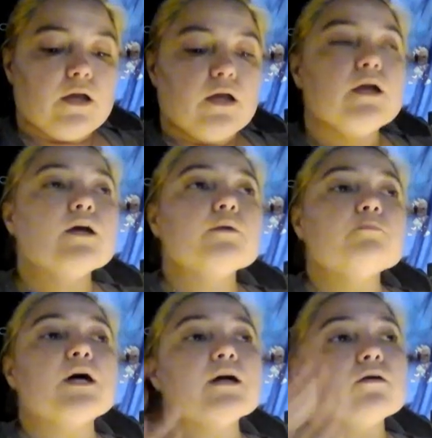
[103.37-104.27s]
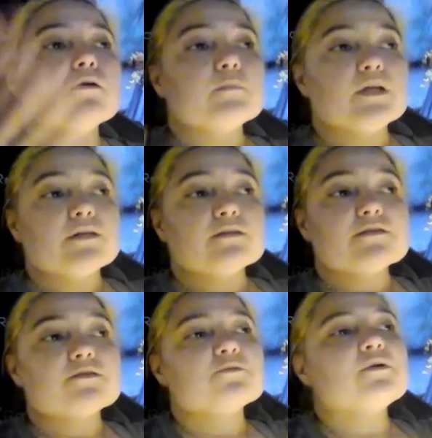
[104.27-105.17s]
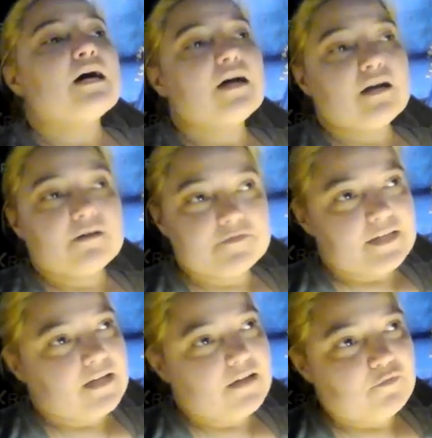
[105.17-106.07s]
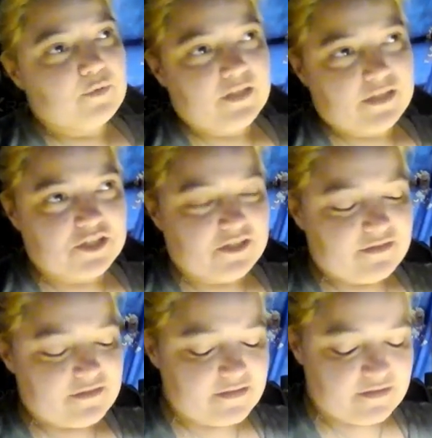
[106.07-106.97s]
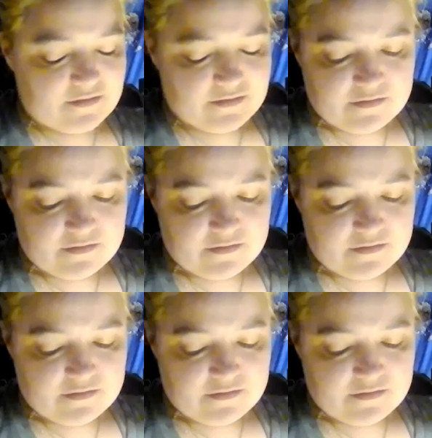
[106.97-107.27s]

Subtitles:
And by all means, you have to have patience.